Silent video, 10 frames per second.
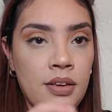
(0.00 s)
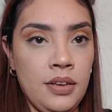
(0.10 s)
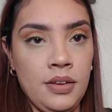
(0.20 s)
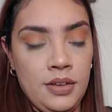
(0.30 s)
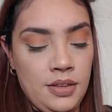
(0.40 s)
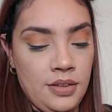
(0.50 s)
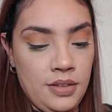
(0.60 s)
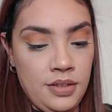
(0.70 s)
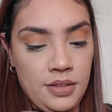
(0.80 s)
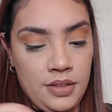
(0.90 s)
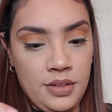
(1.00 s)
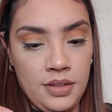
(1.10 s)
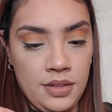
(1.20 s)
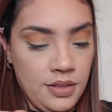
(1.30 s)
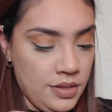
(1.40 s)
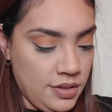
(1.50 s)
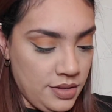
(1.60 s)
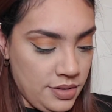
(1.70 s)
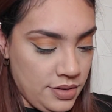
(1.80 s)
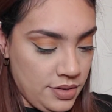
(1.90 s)

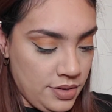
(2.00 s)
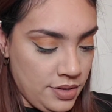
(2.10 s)
(silence)